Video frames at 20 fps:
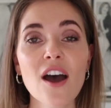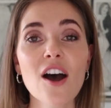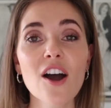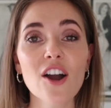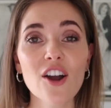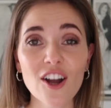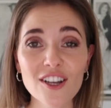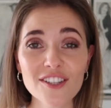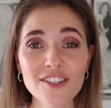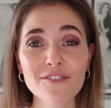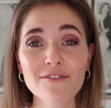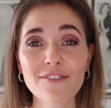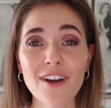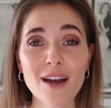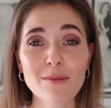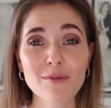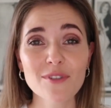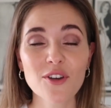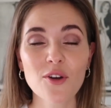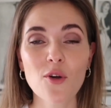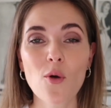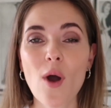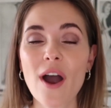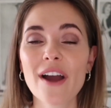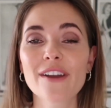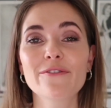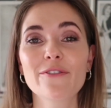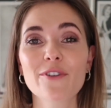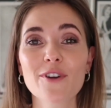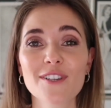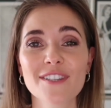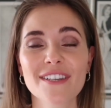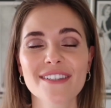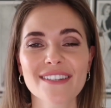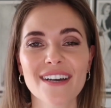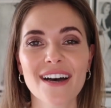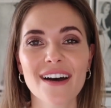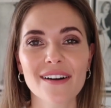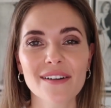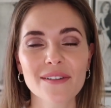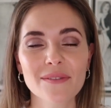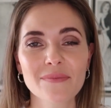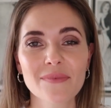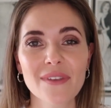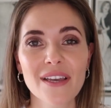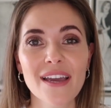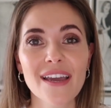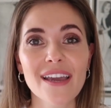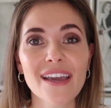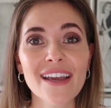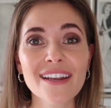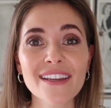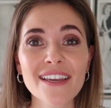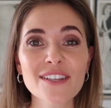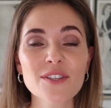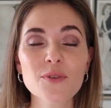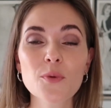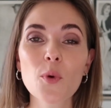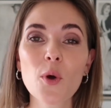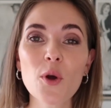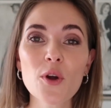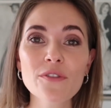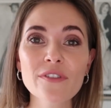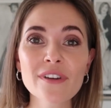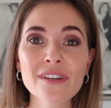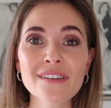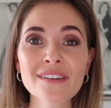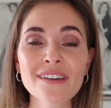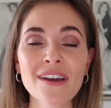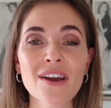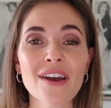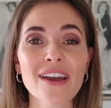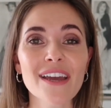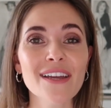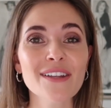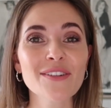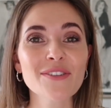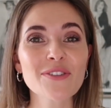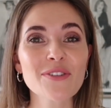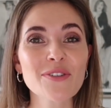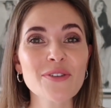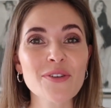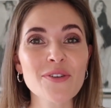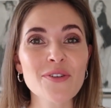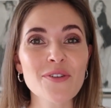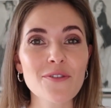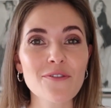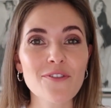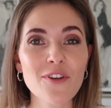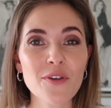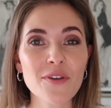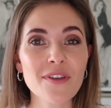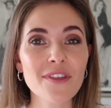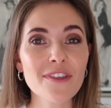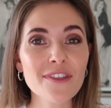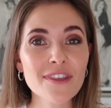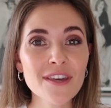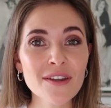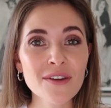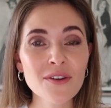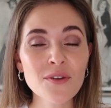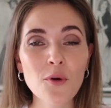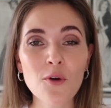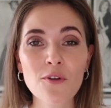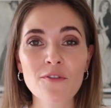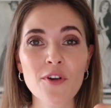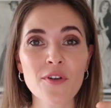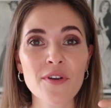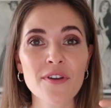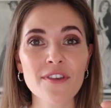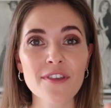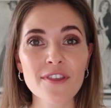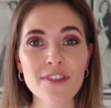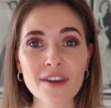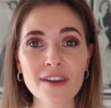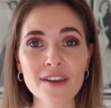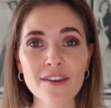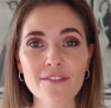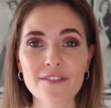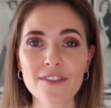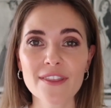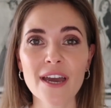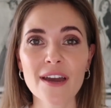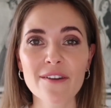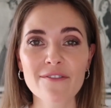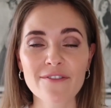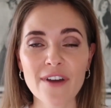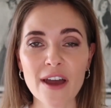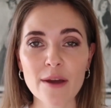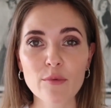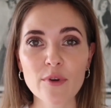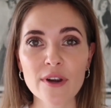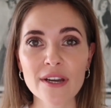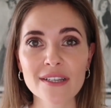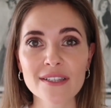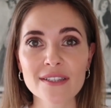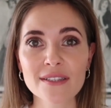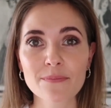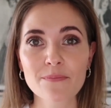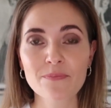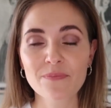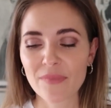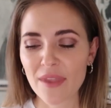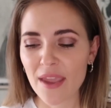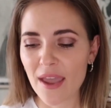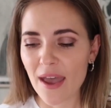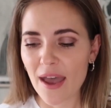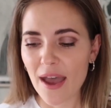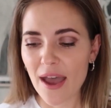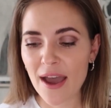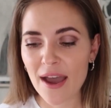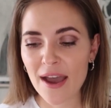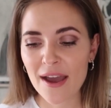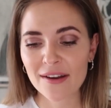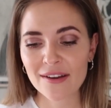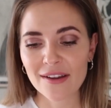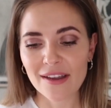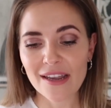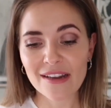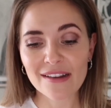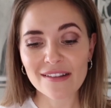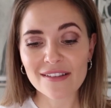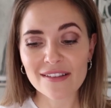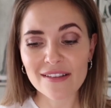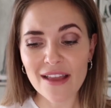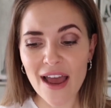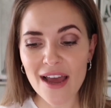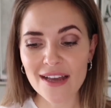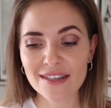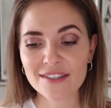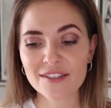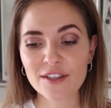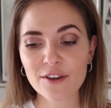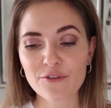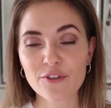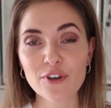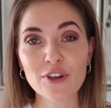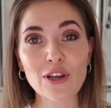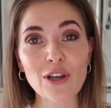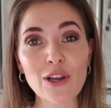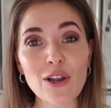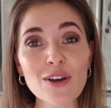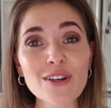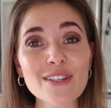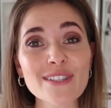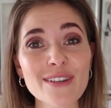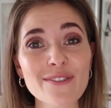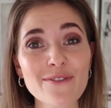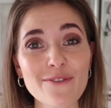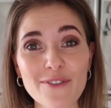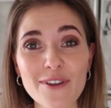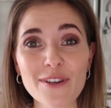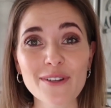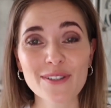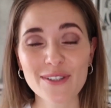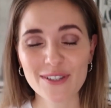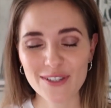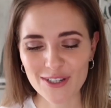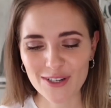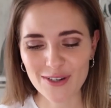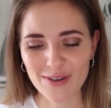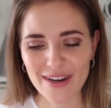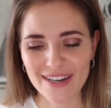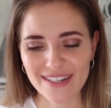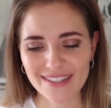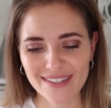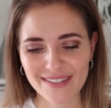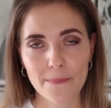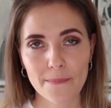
Cotton fibers are quite versatile. It gets woven into very thin or very thick fabrics, and it has different looks and feels to it.